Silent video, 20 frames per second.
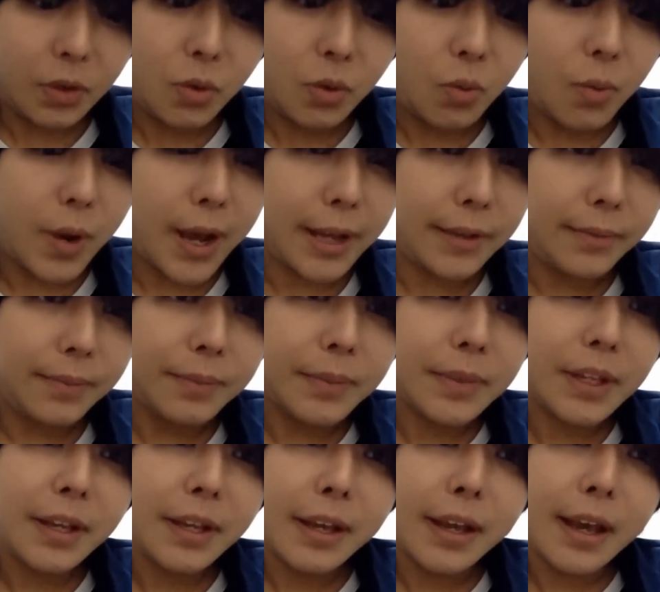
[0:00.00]
when,
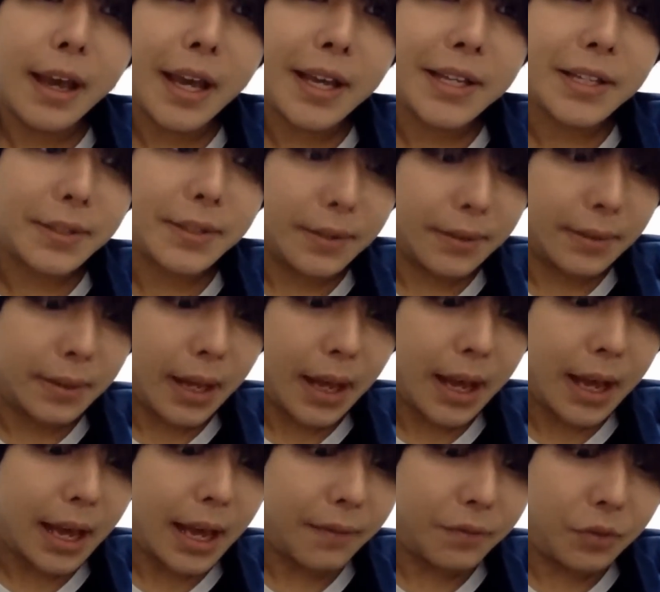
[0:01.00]
as
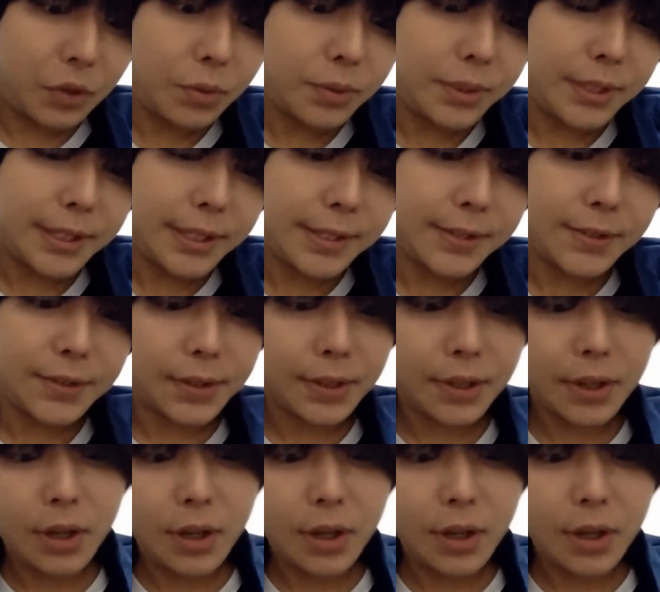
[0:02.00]
I have noticed,